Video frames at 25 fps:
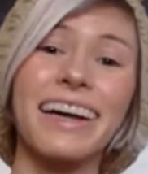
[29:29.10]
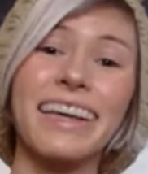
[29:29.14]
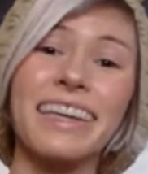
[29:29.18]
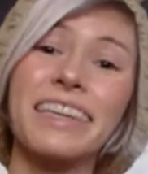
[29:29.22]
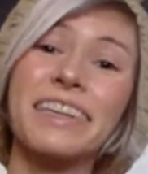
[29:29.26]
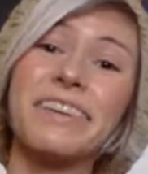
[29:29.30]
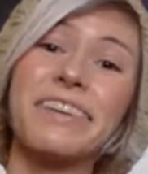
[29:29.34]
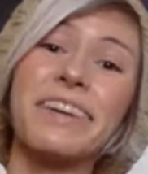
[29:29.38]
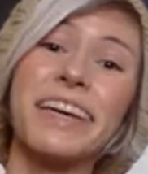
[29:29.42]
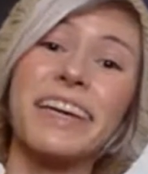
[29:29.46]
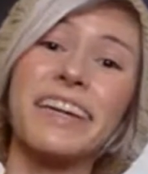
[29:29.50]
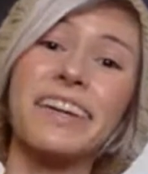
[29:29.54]

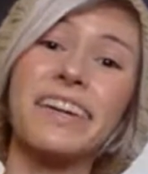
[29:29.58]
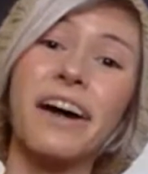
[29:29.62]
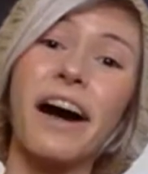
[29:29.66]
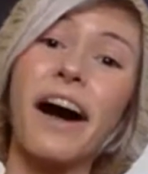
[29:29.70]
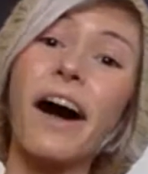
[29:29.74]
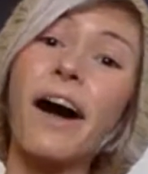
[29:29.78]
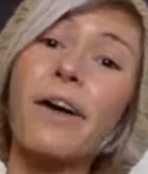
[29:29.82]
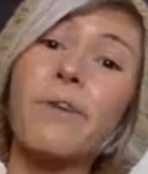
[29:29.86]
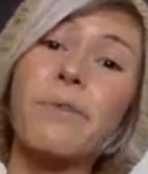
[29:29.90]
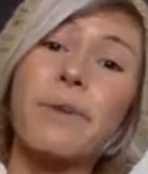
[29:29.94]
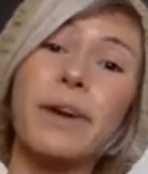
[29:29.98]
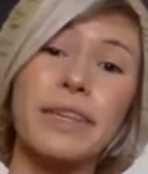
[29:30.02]
you can
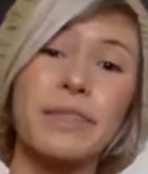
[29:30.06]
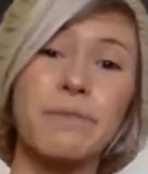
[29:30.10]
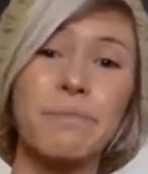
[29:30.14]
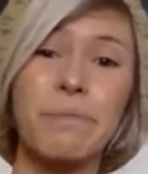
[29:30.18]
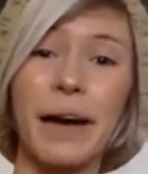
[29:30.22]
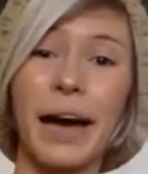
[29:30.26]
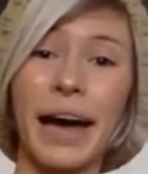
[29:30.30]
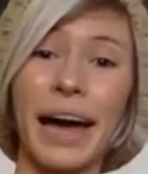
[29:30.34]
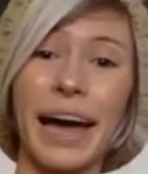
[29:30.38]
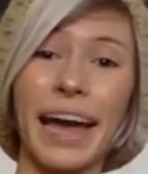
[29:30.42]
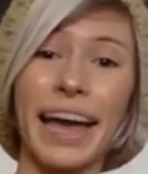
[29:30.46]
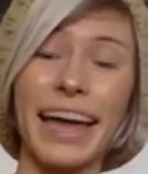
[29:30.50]
always
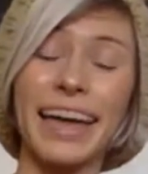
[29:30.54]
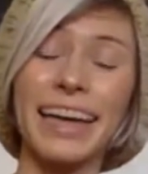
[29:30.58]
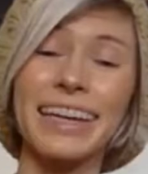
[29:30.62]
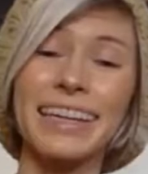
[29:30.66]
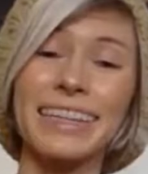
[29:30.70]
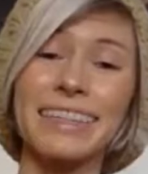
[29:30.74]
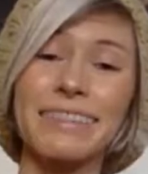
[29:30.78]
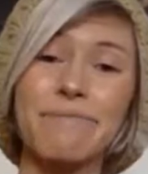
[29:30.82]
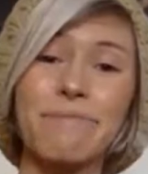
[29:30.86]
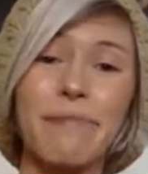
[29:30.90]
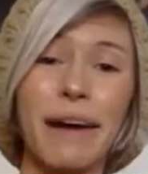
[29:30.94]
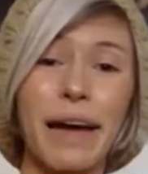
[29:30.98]
buy
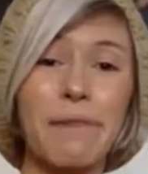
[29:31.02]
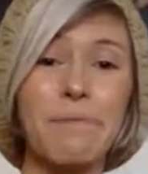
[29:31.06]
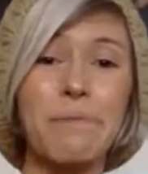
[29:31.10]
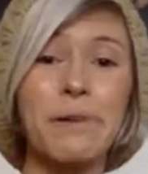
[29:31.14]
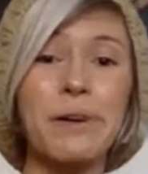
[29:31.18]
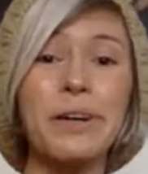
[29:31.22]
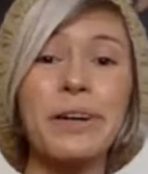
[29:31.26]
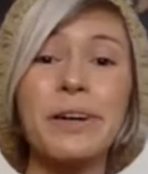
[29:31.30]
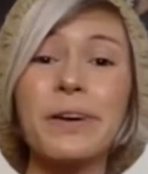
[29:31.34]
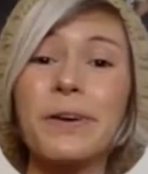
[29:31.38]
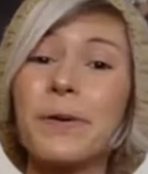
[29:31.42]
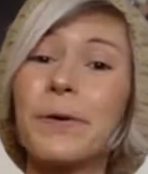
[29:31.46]
my
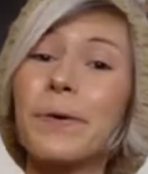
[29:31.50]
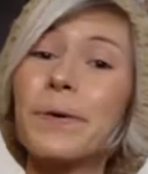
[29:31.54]
book,